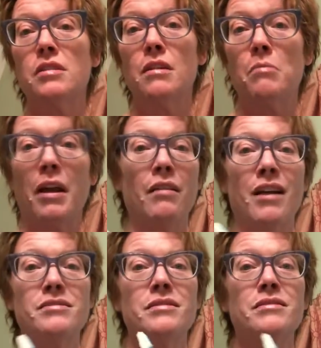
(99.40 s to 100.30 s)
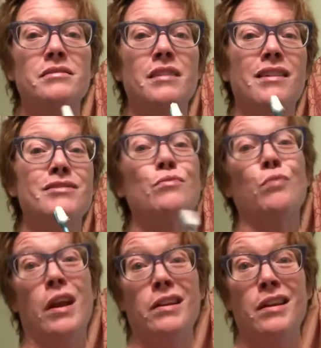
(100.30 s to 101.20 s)
in my glasses. It's
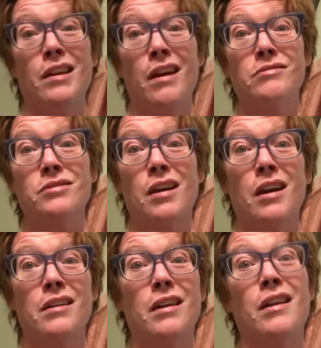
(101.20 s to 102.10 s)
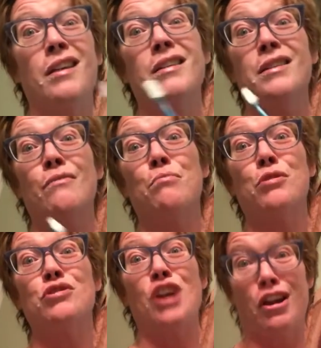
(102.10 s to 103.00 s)
raining outside, and I didn't even put
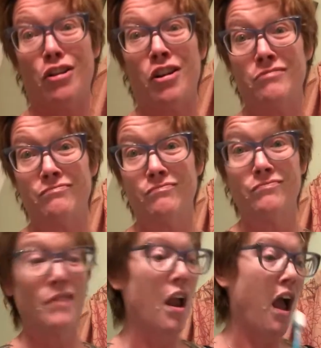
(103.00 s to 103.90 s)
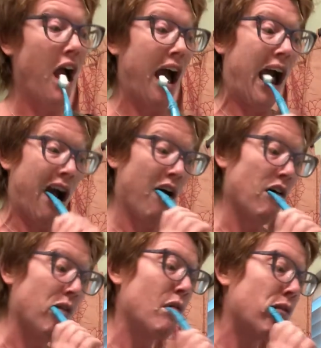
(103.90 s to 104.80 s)
a jacket on. Uh,